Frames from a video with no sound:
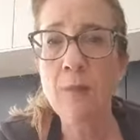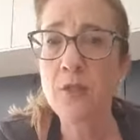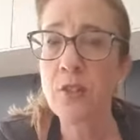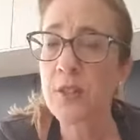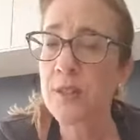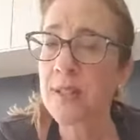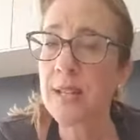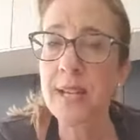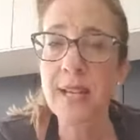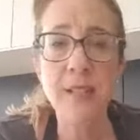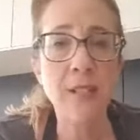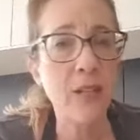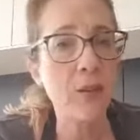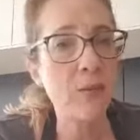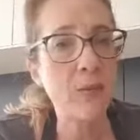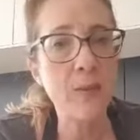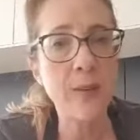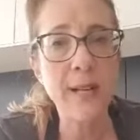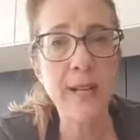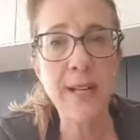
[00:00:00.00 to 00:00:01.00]
Just heat
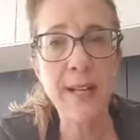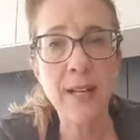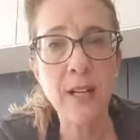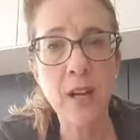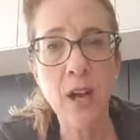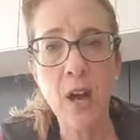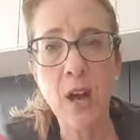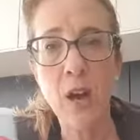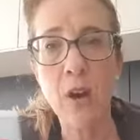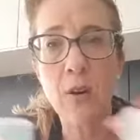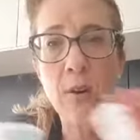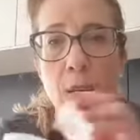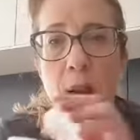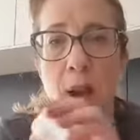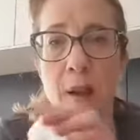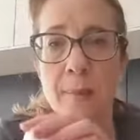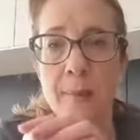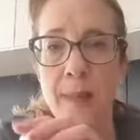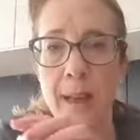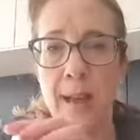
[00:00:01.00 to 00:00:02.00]
it really low,
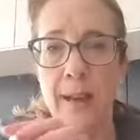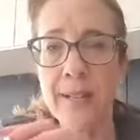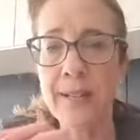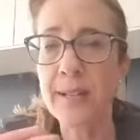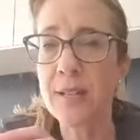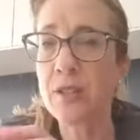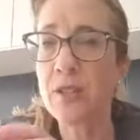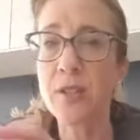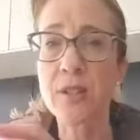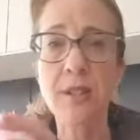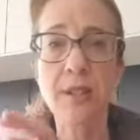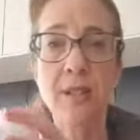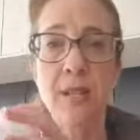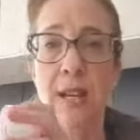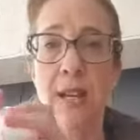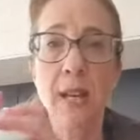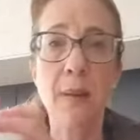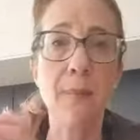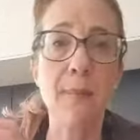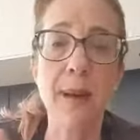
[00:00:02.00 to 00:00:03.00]
Eleni, just
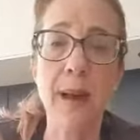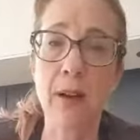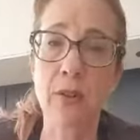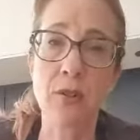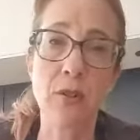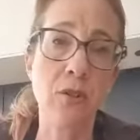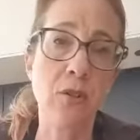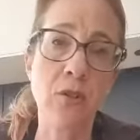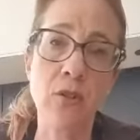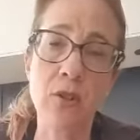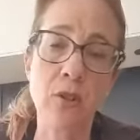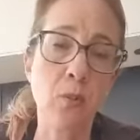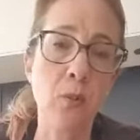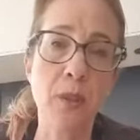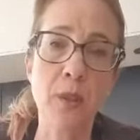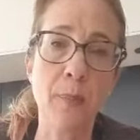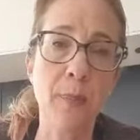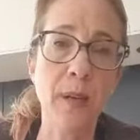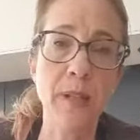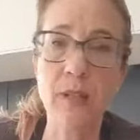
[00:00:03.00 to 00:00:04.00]
until it melts. You just
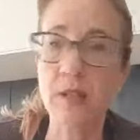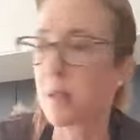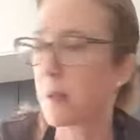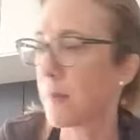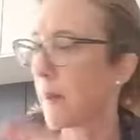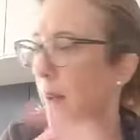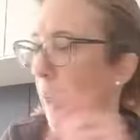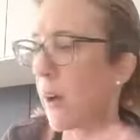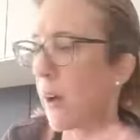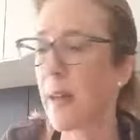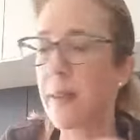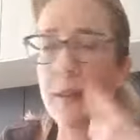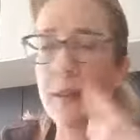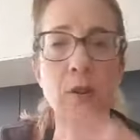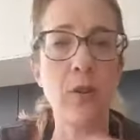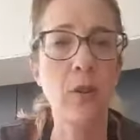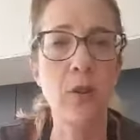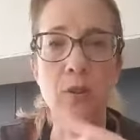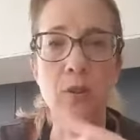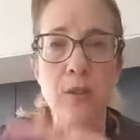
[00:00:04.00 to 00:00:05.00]
want the butter to melt, and then
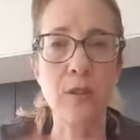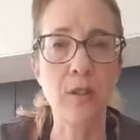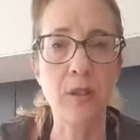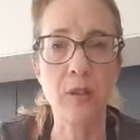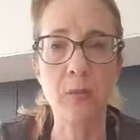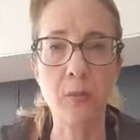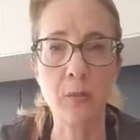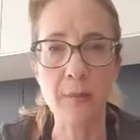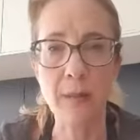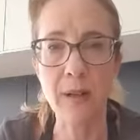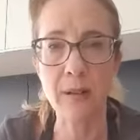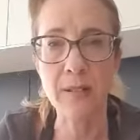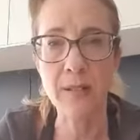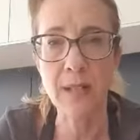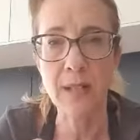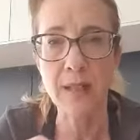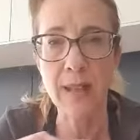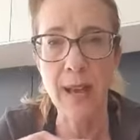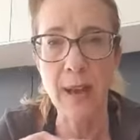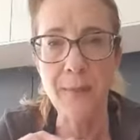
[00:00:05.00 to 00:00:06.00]
the golden syrup will
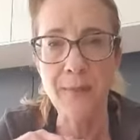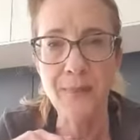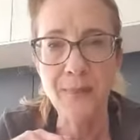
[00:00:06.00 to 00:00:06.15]
melt in there.